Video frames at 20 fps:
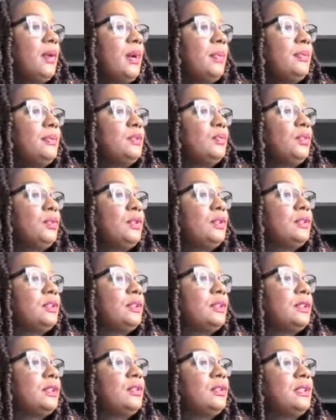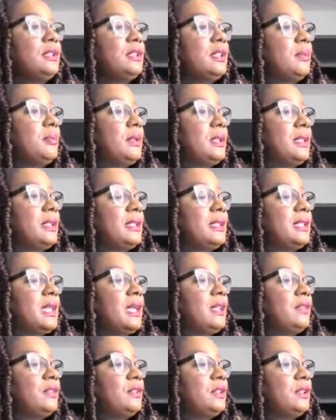Papa's words stirred something
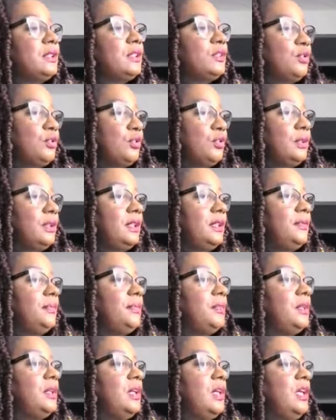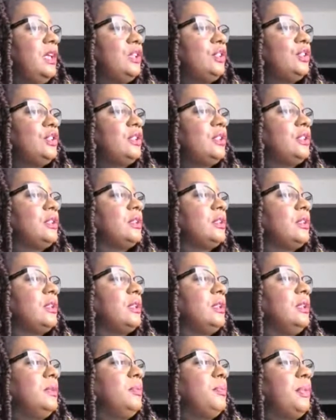inside of Shirley. She
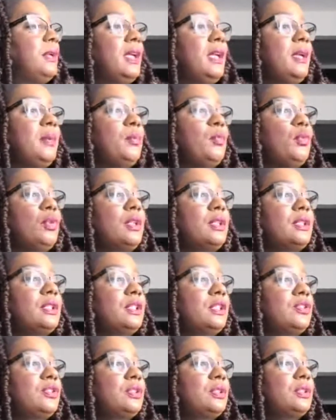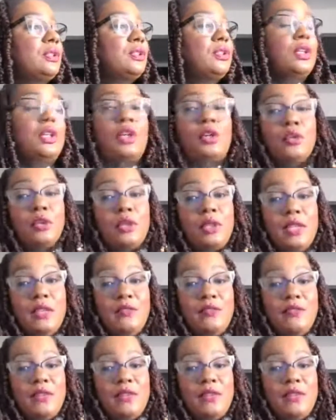started paying more attention to current